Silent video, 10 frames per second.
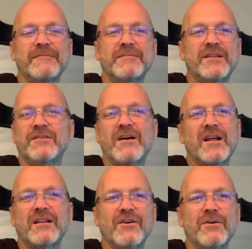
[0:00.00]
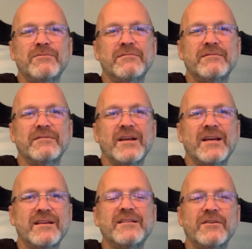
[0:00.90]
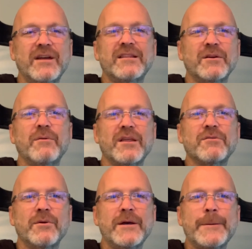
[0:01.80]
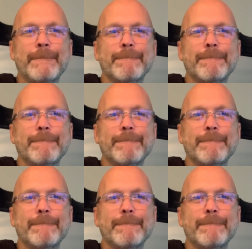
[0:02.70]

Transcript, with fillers: that they're not alone and that they'll get their way through it